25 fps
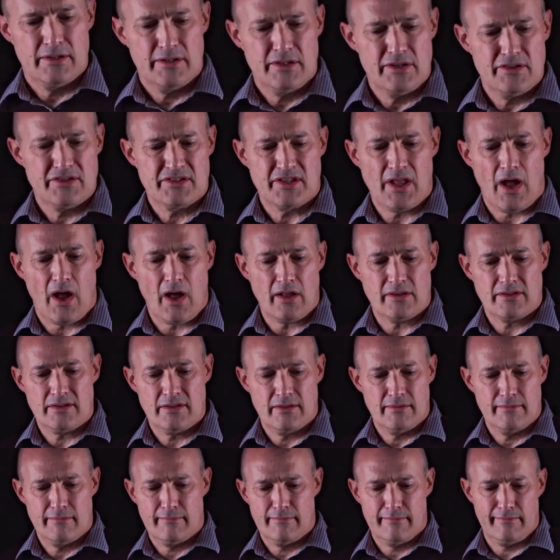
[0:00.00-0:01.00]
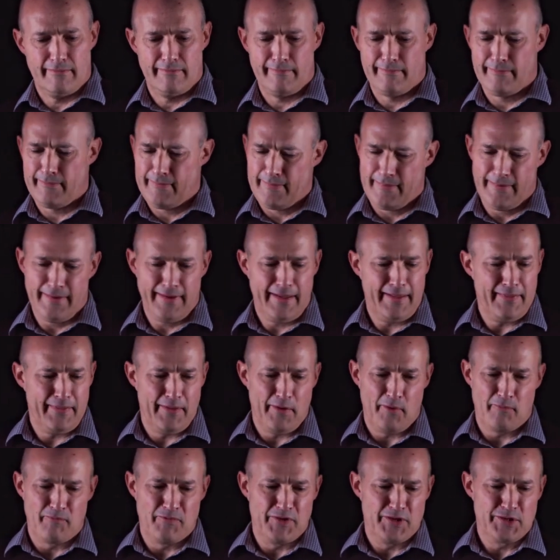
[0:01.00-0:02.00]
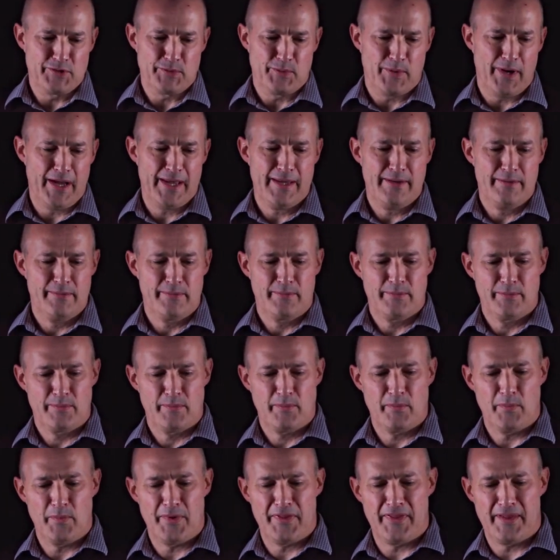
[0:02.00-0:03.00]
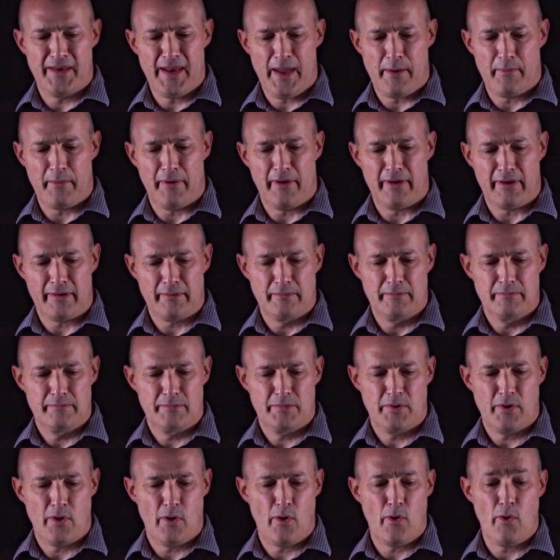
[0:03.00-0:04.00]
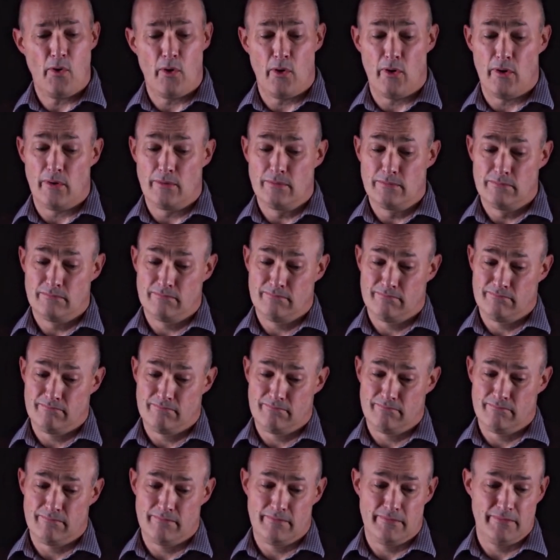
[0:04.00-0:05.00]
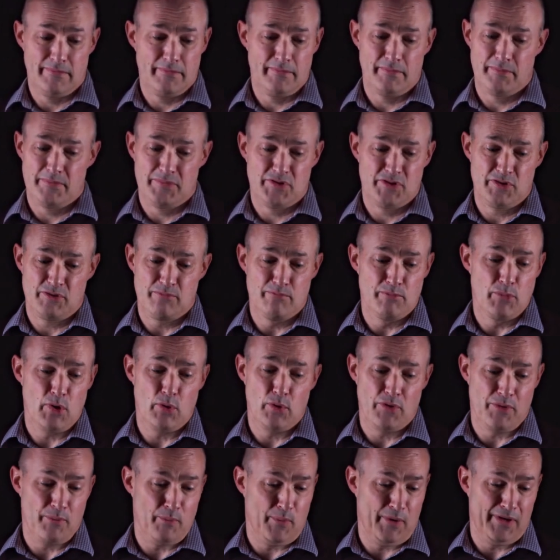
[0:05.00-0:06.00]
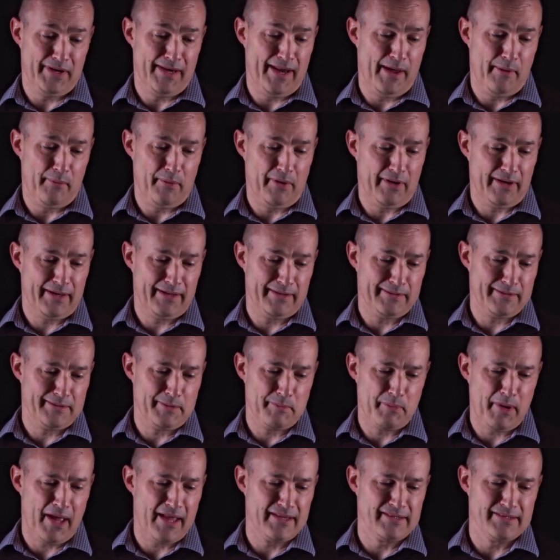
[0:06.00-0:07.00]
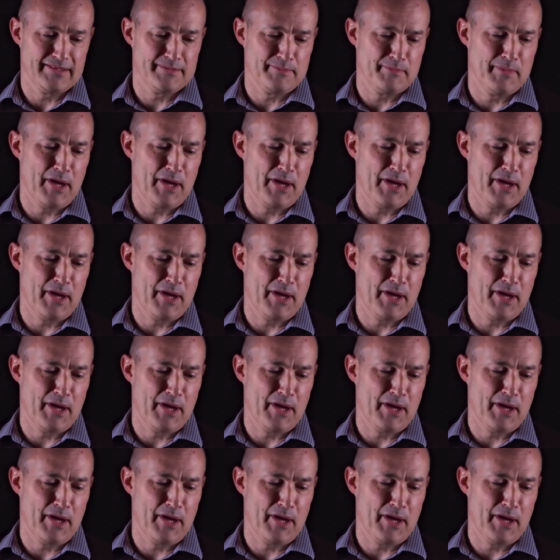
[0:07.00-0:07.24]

You start in the obvious way with a network or more than one network. It depends.